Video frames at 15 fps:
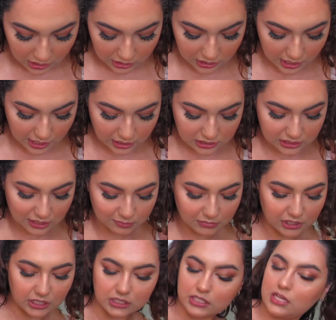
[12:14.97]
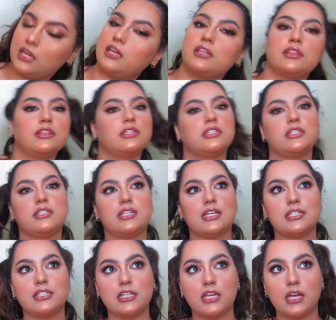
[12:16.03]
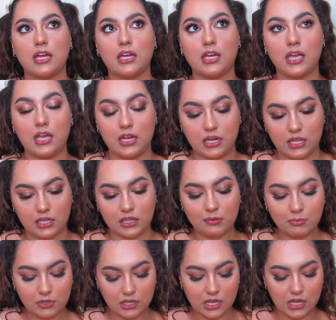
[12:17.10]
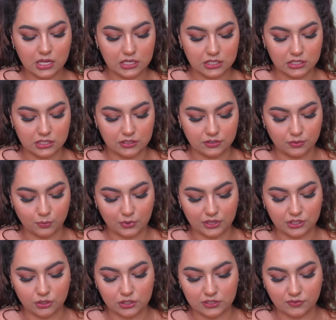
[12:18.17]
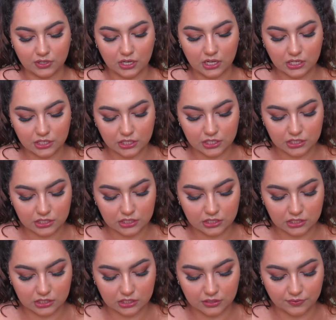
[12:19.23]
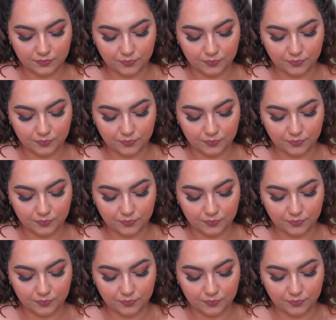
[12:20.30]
Next, I'm gonna take this Desi and Katie lip gloss with Dose of Colors.